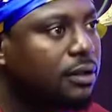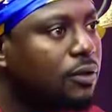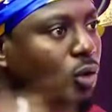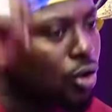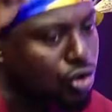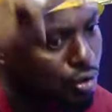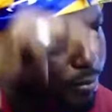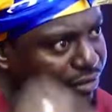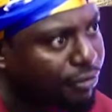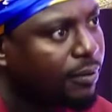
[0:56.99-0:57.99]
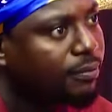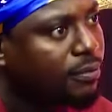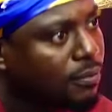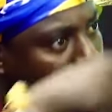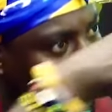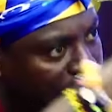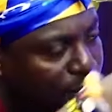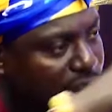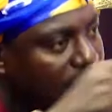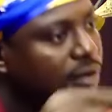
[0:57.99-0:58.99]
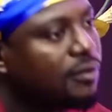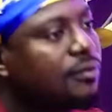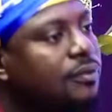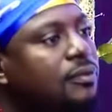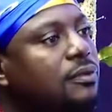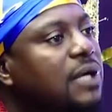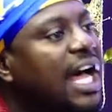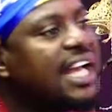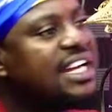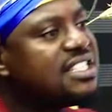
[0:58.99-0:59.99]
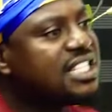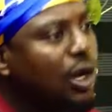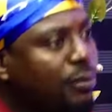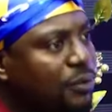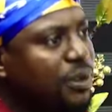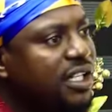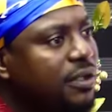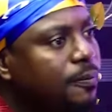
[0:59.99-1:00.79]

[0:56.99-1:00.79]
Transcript: okosoro bafem obewini adentina obewini